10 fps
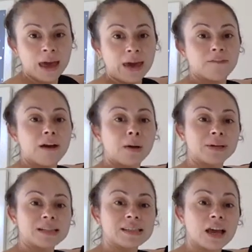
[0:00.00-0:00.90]
If I want
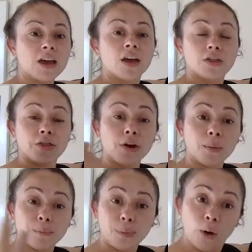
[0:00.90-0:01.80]
to say
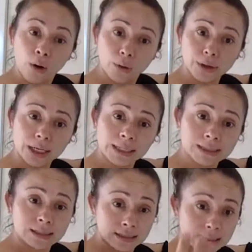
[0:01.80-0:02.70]
the
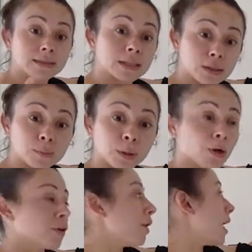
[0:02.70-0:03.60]
boys, since it's
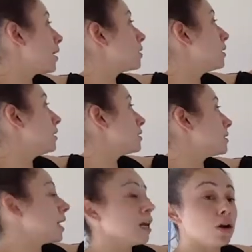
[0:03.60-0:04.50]
plural, I need to
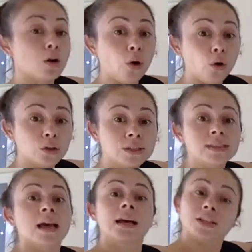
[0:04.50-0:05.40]
say los
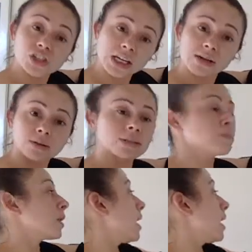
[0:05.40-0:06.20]
chicos.